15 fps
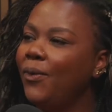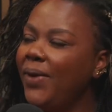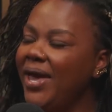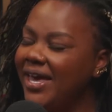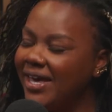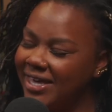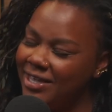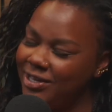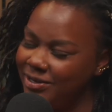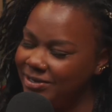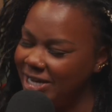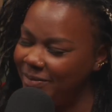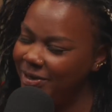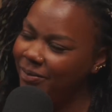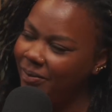Wait, can you
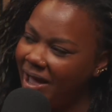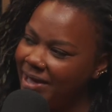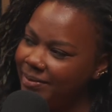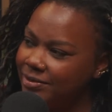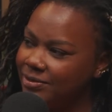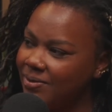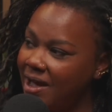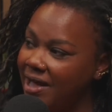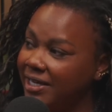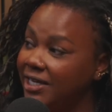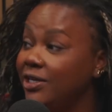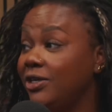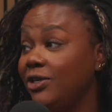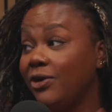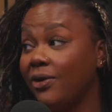tell me why it was
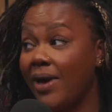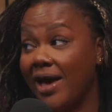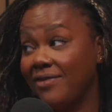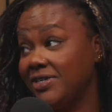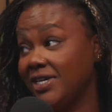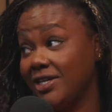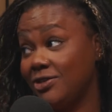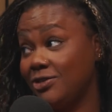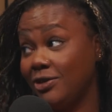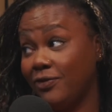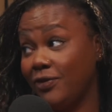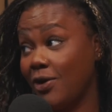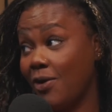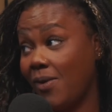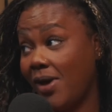rocky? You don't have to get into it
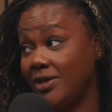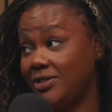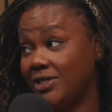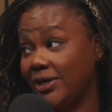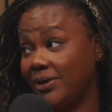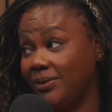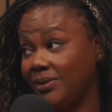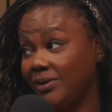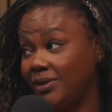if you don't want to.